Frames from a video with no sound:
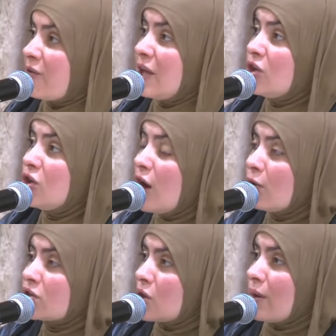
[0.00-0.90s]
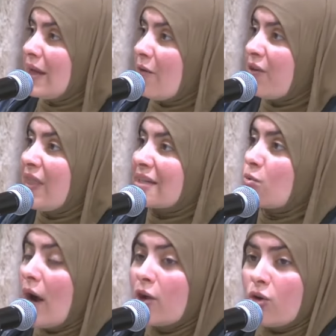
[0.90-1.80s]
He knows you're enough and that's
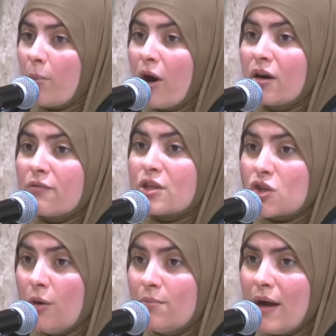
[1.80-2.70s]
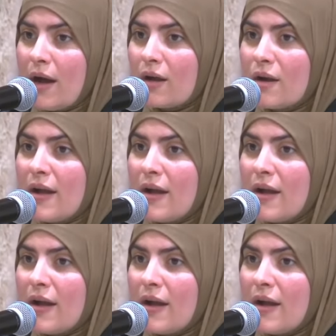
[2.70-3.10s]
why you're a part of this ummah.